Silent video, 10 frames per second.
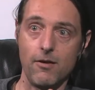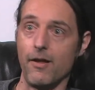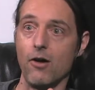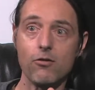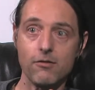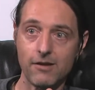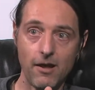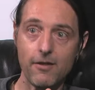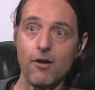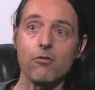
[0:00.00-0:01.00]

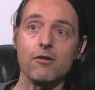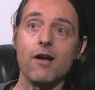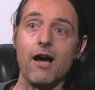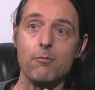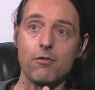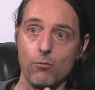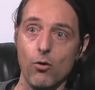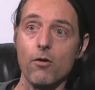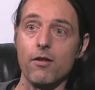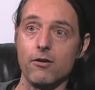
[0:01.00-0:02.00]
10,000 times
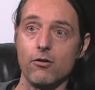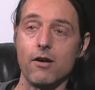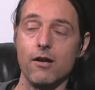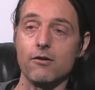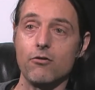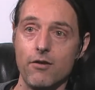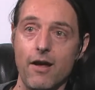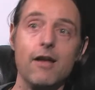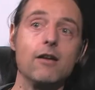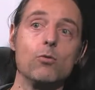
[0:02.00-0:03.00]
more than you can
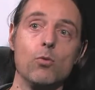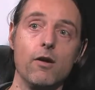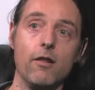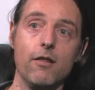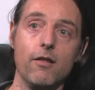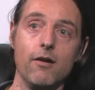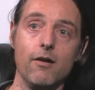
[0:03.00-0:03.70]
create with